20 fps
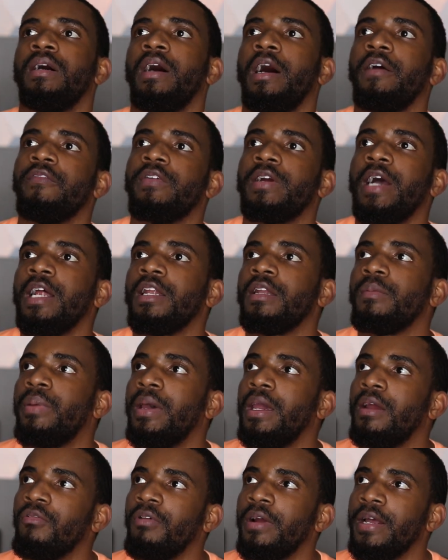I forgot to
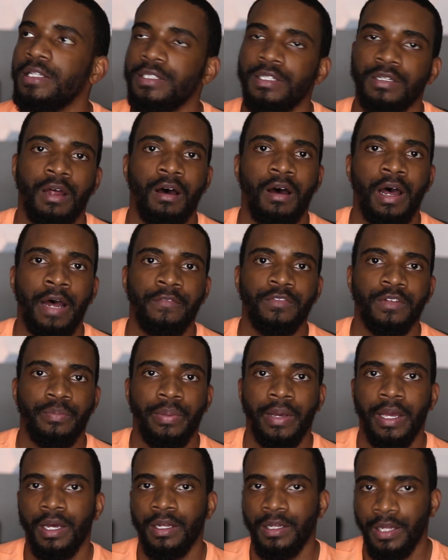pay rent, so now I have to
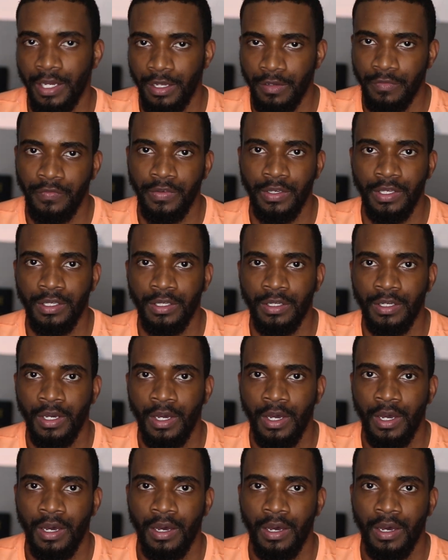pay a late fee.